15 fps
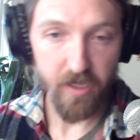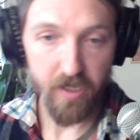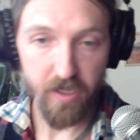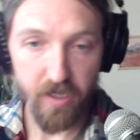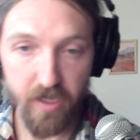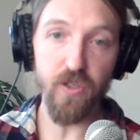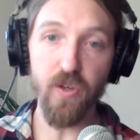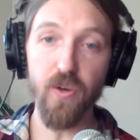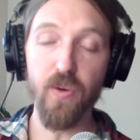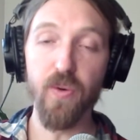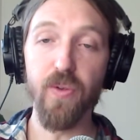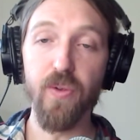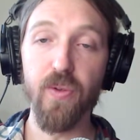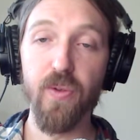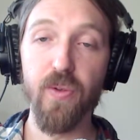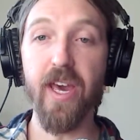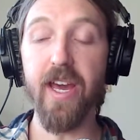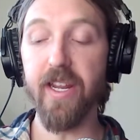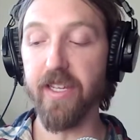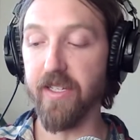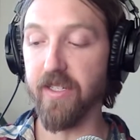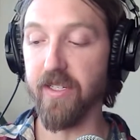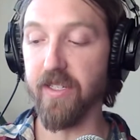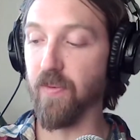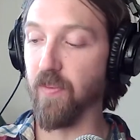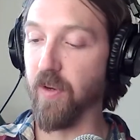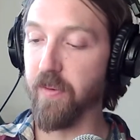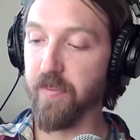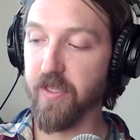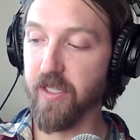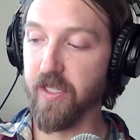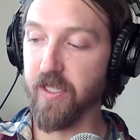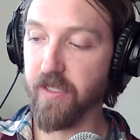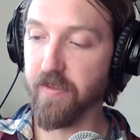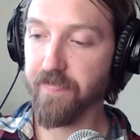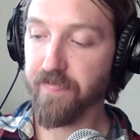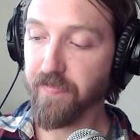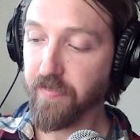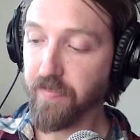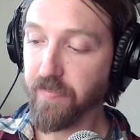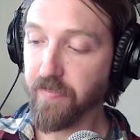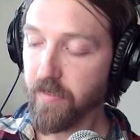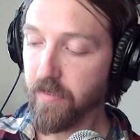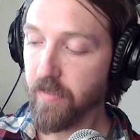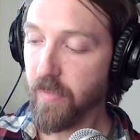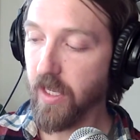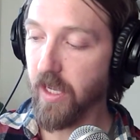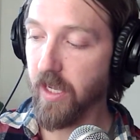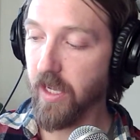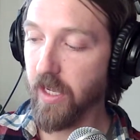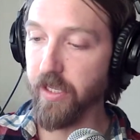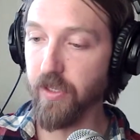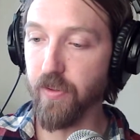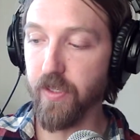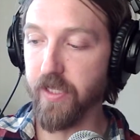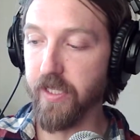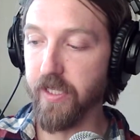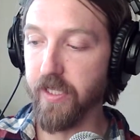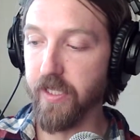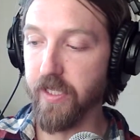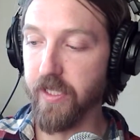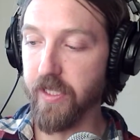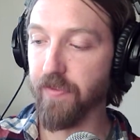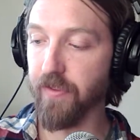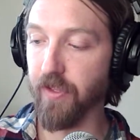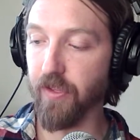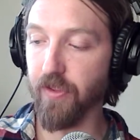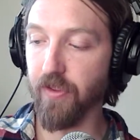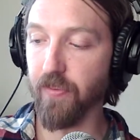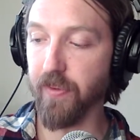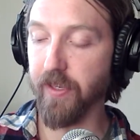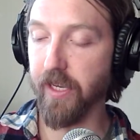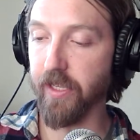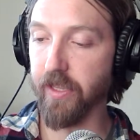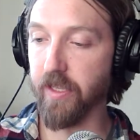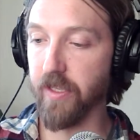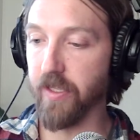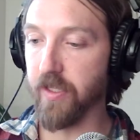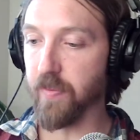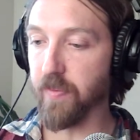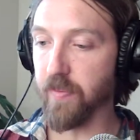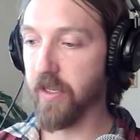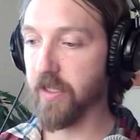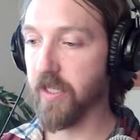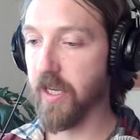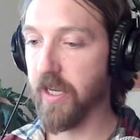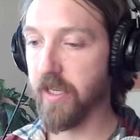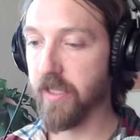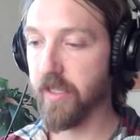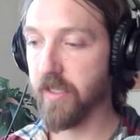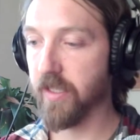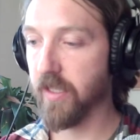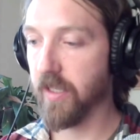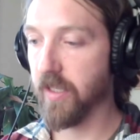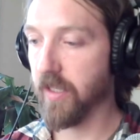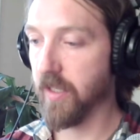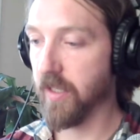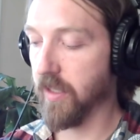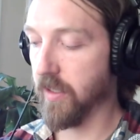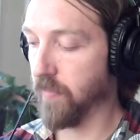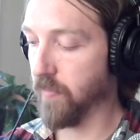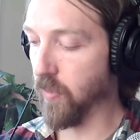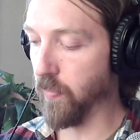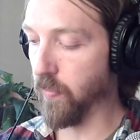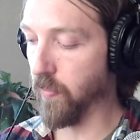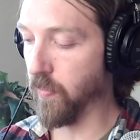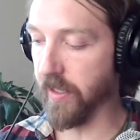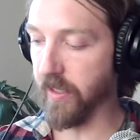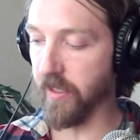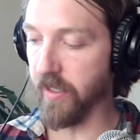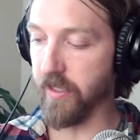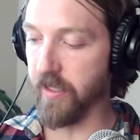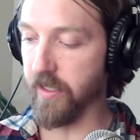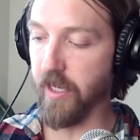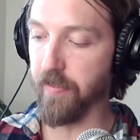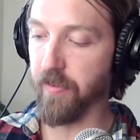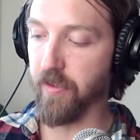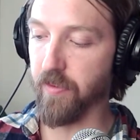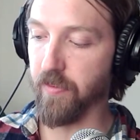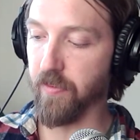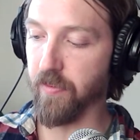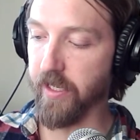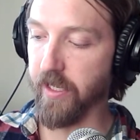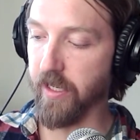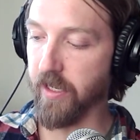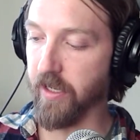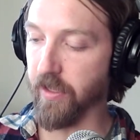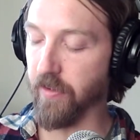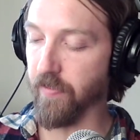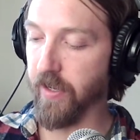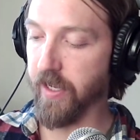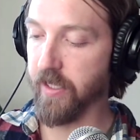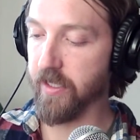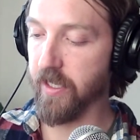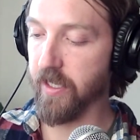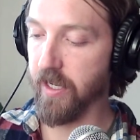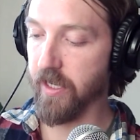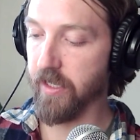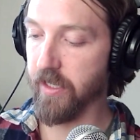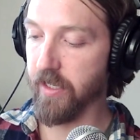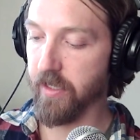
So that is one position. You could take off the 3 on the smaller side, put back in the top 3 on the right side.